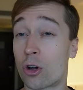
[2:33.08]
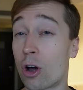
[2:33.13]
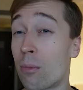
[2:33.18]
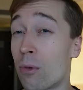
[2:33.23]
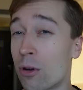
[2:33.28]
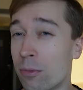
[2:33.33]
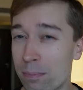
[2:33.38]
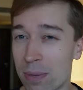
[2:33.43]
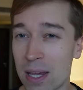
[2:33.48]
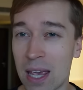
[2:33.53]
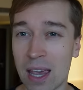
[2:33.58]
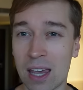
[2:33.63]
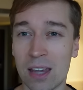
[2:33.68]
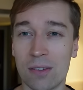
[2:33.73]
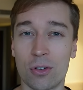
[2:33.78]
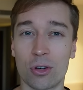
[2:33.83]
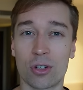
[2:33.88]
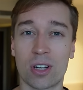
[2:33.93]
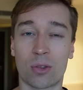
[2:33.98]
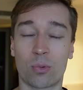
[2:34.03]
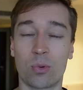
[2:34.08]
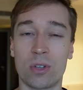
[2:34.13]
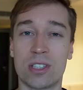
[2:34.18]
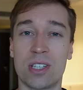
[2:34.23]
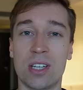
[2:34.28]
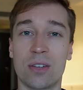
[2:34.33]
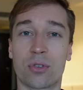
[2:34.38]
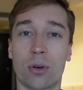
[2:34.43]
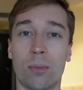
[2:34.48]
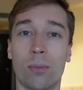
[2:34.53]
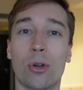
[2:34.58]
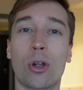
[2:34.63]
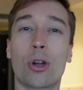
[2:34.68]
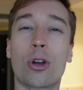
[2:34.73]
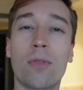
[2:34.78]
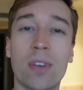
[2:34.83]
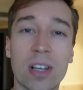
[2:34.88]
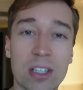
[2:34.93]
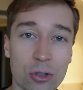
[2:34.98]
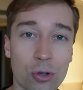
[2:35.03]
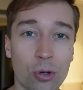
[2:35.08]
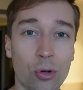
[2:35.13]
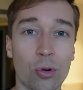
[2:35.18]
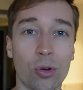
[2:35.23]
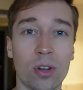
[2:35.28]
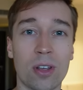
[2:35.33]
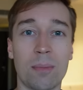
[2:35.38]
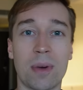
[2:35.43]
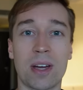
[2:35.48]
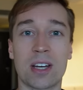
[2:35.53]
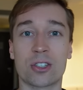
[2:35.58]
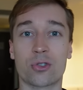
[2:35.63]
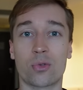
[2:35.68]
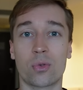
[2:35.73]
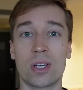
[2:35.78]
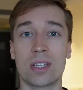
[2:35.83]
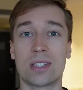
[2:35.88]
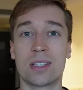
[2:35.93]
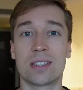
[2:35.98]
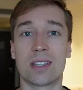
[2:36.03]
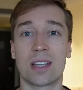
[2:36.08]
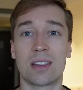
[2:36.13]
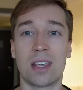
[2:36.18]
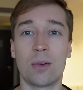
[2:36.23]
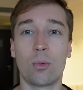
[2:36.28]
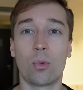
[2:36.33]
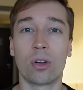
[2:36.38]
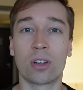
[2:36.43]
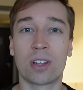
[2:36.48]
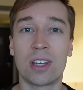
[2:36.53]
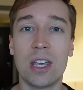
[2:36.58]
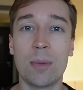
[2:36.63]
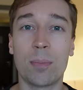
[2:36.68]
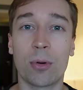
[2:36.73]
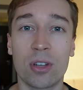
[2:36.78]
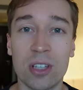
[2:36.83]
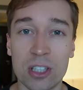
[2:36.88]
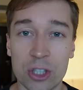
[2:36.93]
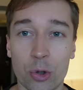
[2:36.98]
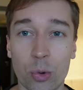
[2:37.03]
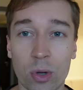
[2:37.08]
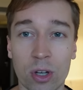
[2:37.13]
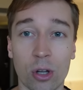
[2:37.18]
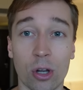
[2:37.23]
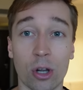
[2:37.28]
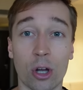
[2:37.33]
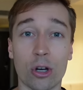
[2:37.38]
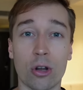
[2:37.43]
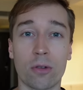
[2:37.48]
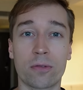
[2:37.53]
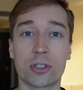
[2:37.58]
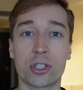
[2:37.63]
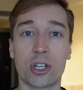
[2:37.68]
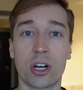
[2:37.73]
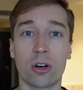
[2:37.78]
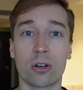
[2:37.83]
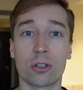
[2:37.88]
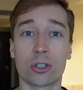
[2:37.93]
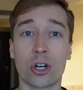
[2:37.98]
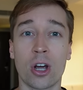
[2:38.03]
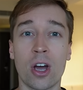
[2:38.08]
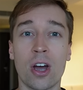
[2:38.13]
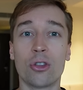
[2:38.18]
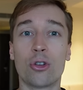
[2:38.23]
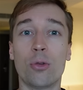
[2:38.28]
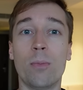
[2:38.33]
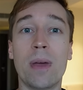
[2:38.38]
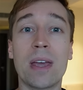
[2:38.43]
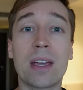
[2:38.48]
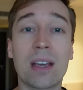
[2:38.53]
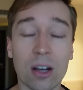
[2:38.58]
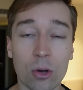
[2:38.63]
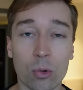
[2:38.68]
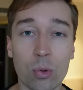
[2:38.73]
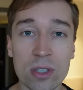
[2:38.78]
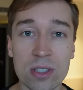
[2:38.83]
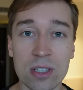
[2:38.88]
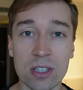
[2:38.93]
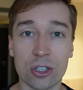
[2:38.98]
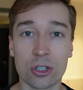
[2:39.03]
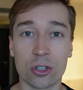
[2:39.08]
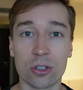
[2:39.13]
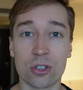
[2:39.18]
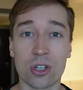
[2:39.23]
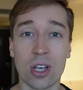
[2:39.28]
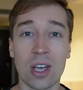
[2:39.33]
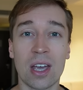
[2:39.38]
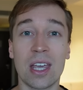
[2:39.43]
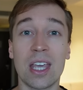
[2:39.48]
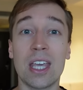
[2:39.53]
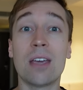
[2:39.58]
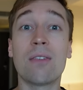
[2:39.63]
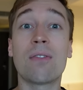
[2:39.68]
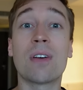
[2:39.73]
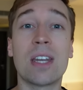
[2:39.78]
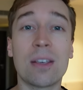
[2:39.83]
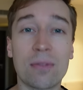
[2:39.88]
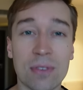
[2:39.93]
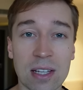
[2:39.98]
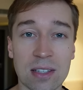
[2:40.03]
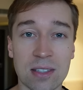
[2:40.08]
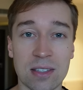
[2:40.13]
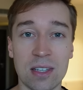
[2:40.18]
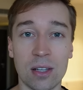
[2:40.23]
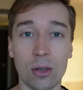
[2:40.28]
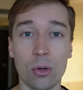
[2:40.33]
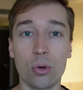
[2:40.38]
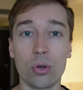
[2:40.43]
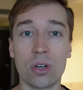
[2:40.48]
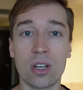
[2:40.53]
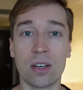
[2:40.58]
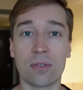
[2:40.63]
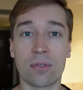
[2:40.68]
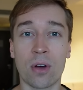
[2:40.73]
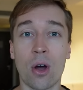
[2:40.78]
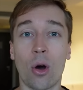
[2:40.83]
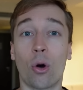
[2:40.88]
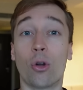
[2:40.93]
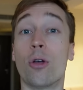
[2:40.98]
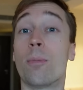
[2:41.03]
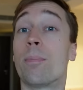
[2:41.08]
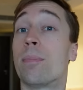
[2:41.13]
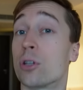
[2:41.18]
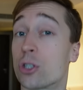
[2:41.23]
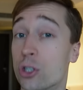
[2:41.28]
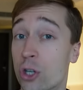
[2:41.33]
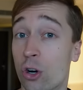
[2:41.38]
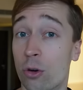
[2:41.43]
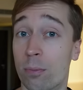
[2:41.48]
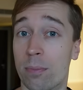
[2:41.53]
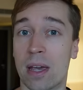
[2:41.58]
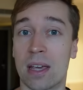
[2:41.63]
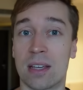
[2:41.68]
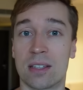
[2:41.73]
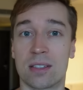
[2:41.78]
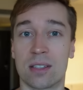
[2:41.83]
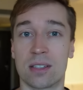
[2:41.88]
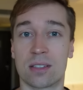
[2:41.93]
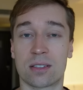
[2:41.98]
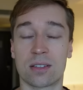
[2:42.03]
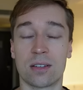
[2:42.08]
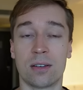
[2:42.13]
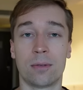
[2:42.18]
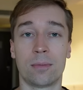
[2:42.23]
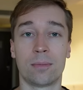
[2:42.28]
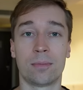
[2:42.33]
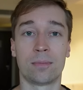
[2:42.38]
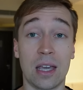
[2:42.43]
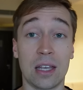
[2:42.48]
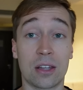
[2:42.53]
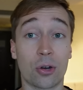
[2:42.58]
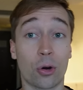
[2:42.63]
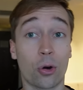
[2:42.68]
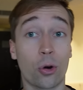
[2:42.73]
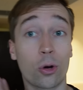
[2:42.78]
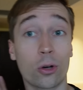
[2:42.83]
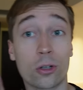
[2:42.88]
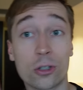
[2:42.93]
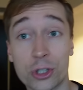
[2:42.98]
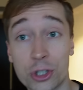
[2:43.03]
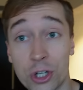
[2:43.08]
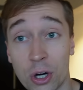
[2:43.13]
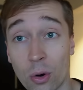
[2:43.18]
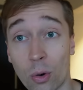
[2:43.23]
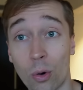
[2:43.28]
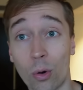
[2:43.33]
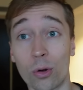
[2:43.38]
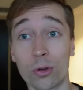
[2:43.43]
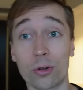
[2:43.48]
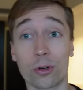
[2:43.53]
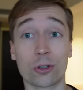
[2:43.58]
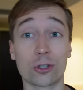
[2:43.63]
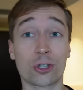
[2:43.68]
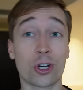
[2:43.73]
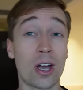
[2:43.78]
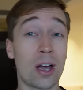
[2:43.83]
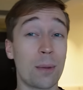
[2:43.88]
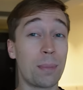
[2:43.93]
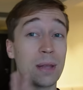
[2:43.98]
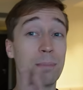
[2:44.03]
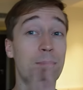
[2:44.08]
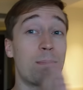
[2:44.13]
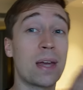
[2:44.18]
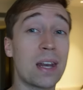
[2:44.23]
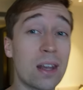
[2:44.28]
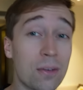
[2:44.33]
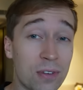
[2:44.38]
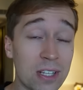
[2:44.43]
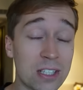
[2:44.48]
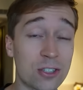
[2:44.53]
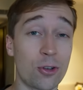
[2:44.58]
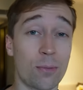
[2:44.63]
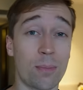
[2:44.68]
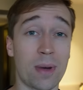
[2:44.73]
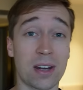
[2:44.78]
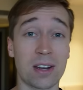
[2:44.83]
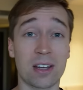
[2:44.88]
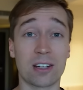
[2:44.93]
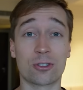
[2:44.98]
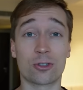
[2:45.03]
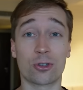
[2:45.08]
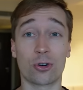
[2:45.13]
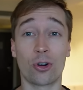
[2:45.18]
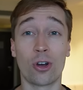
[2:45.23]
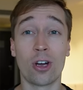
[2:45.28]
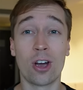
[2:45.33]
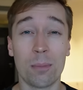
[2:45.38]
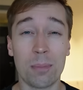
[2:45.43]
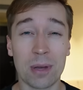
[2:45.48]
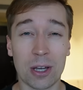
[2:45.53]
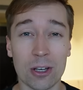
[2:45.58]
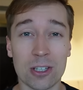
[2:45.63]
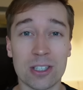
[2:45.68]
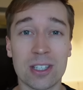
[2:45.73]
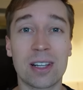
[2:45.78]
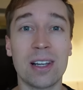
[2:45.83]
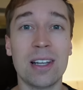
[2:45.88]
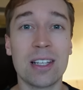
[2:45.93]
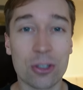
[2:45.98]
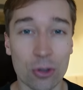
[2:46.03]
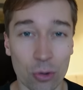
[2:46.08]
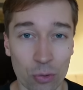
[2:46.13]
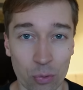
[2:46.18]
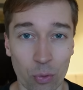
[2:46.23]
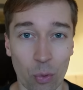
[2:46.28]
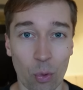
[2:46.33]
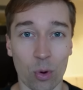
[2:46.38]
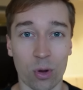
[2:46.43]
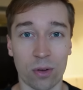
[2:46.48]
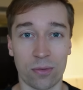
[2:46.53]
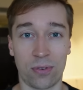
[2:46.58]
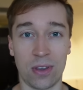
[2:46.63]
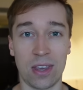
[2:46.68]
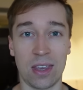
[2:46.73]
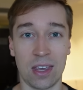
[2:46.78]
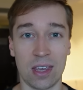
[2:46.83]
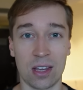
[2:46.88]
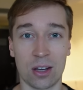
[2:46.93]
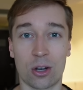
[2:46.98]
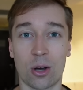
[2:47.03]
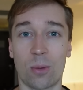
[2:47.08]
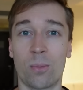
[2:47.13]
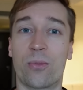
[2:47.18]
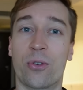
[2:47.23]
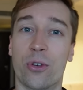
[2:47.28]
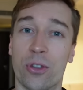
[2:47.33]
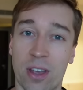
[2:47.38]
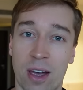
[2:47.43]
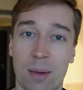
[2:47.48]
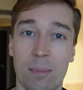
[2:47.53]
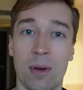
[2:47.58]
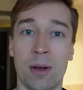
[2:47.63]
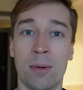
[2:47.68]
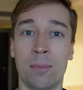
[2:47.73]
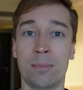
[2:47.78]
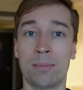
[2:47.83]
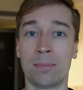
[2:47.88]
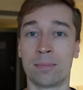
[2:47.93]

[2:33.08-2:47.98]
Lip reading: Common behavior that we see from a lot of externally managed REITs is that they will keep on issuing a lot of shares to make acquisitions, even if that's dilutive on a per share basis. It hurts shareholders, but it benefits the manager because it leads to growing fee income for them.